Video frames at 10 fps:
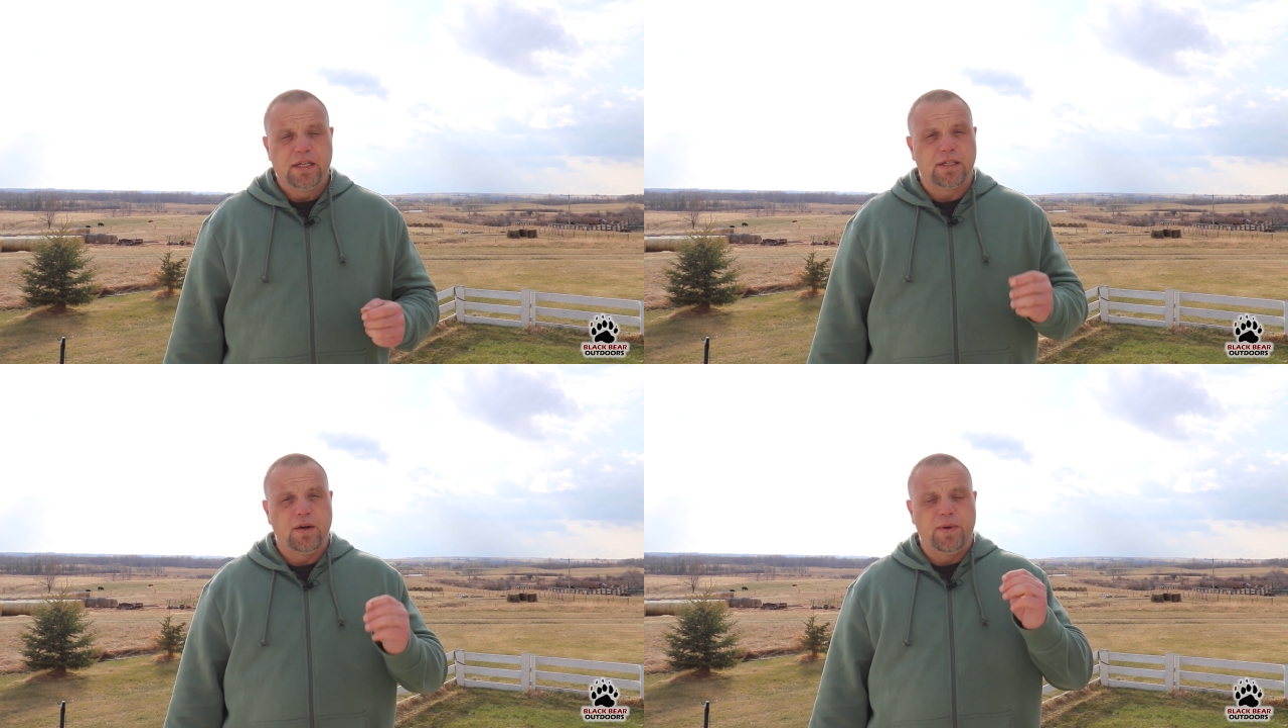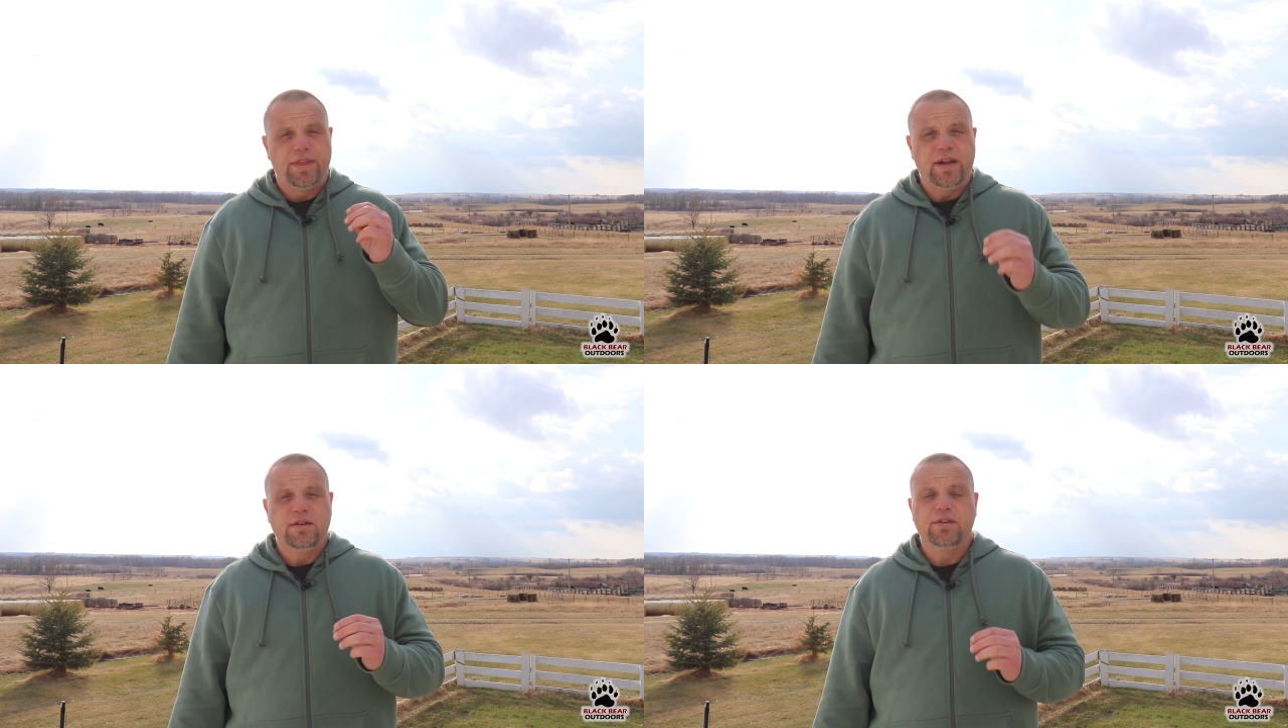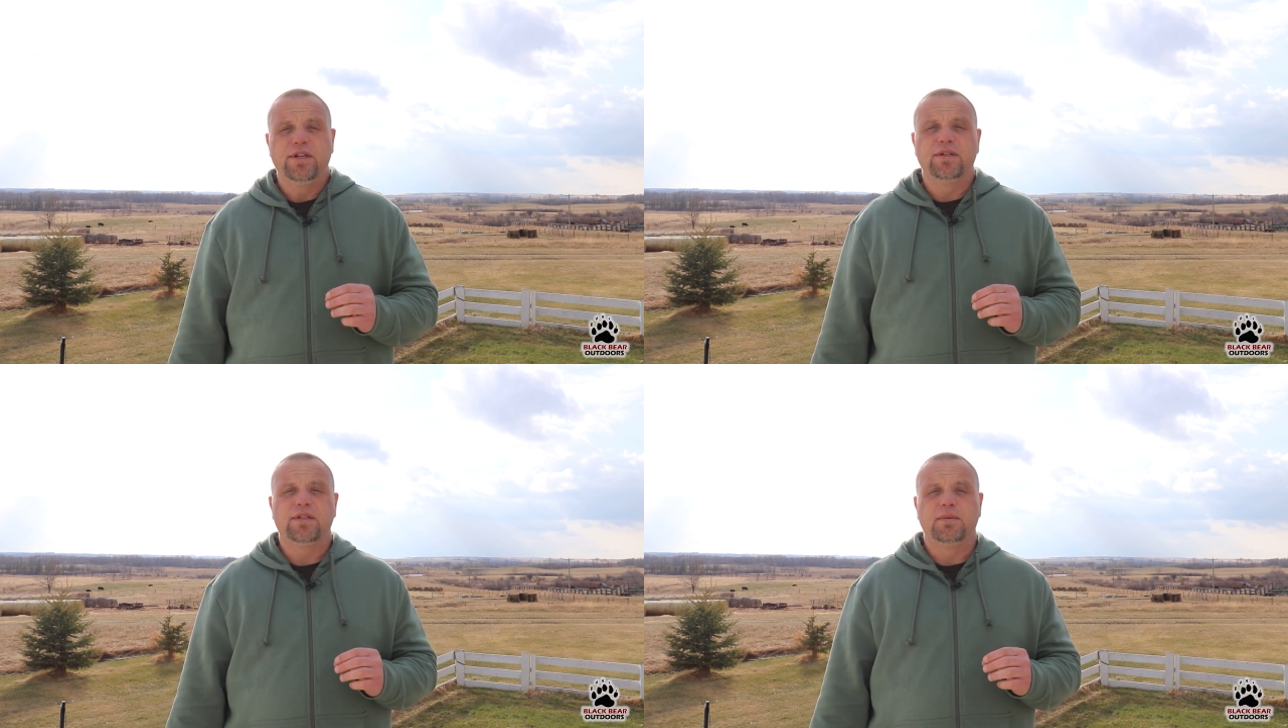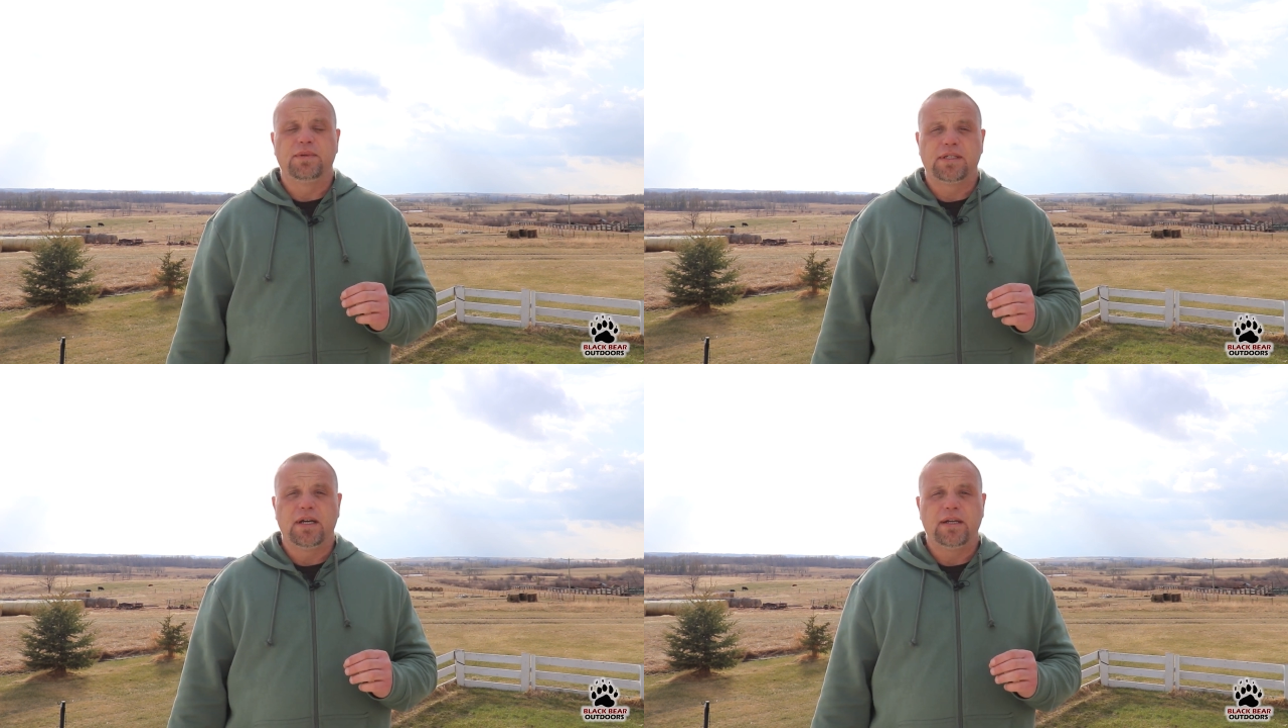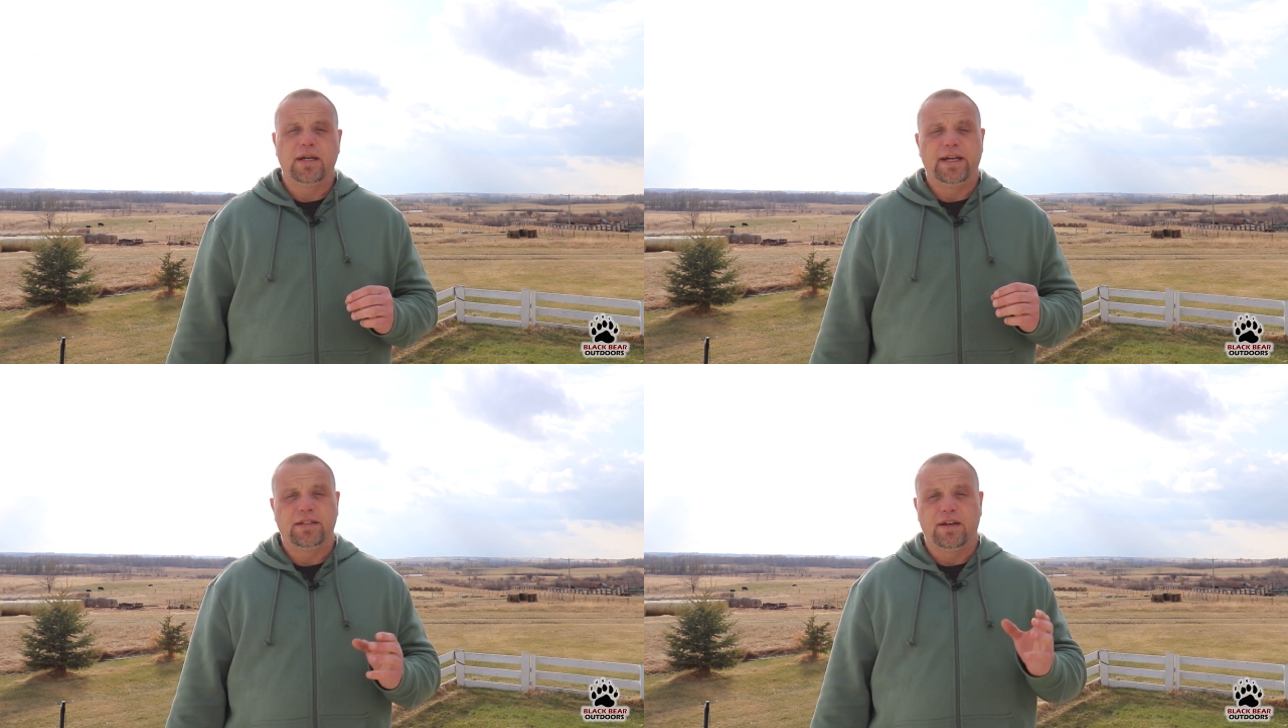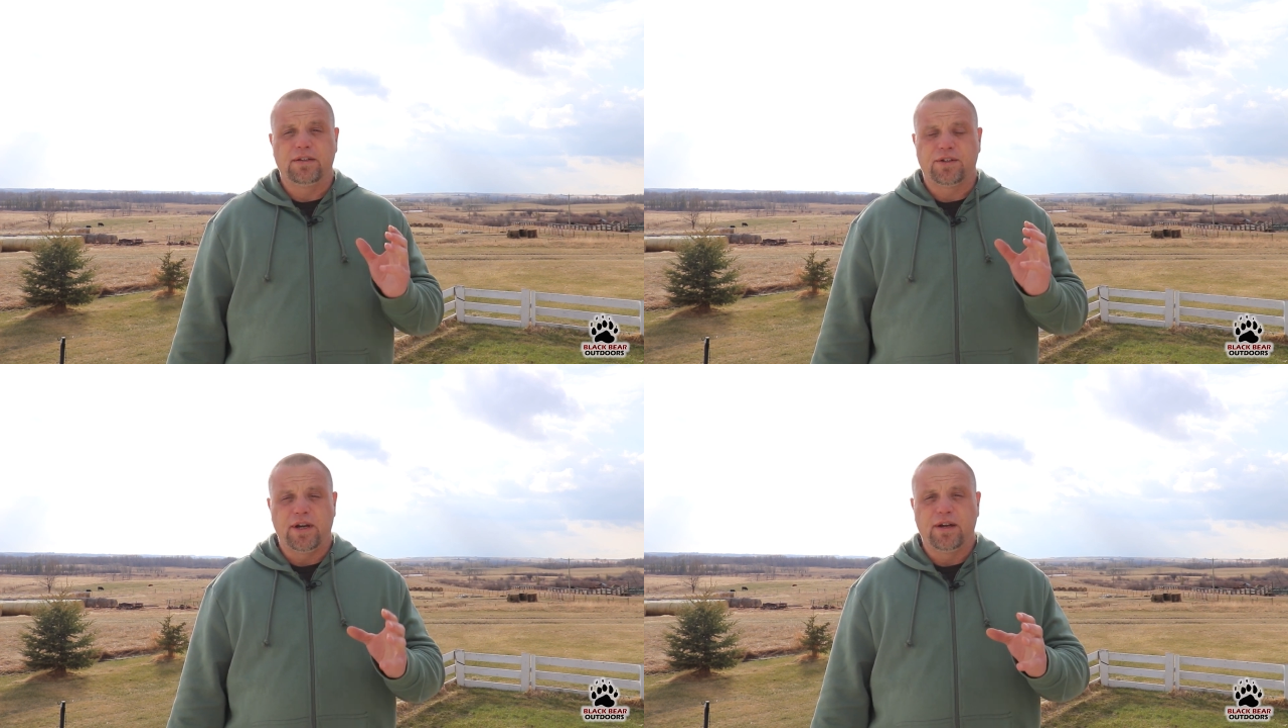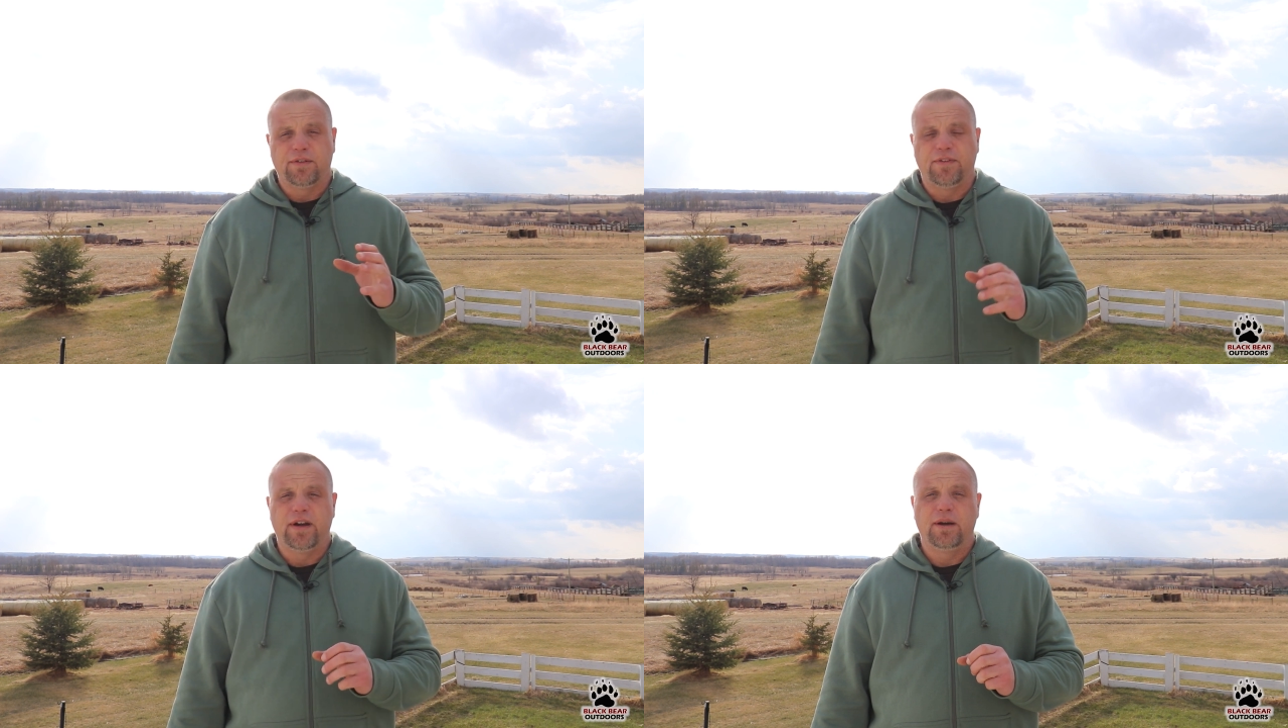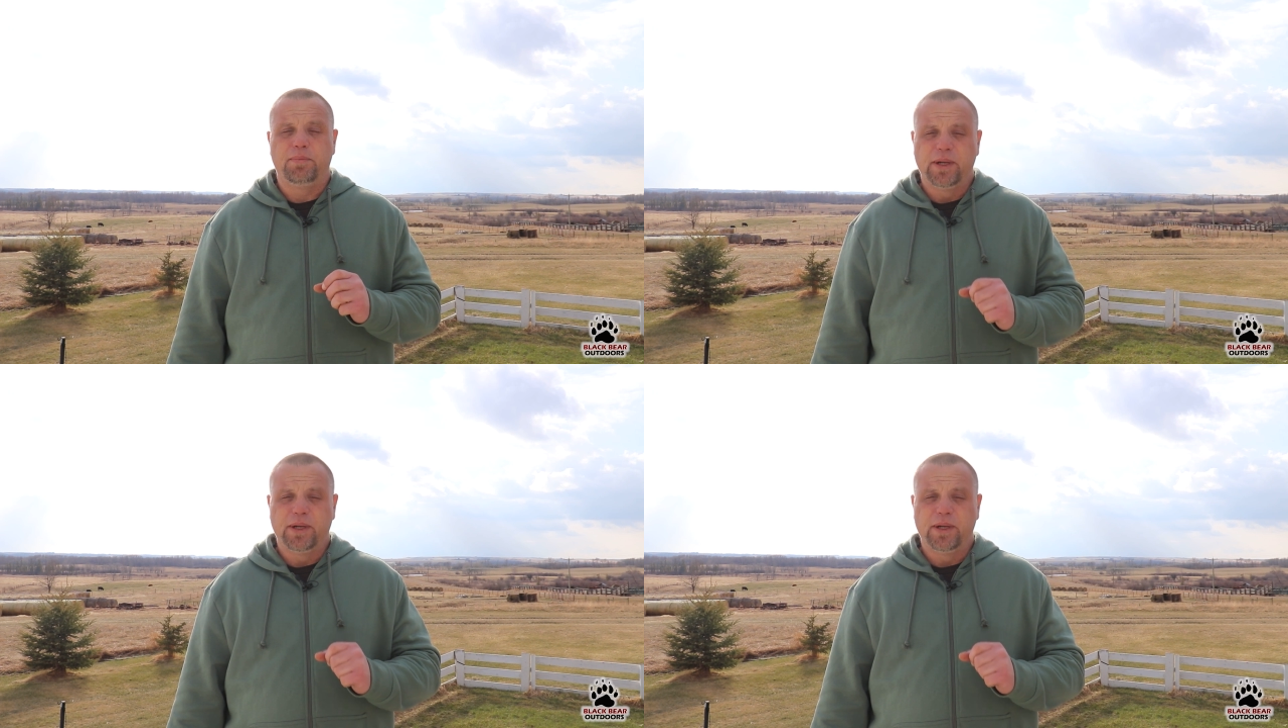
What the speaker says: So when they introduced the Masada as their striker-fired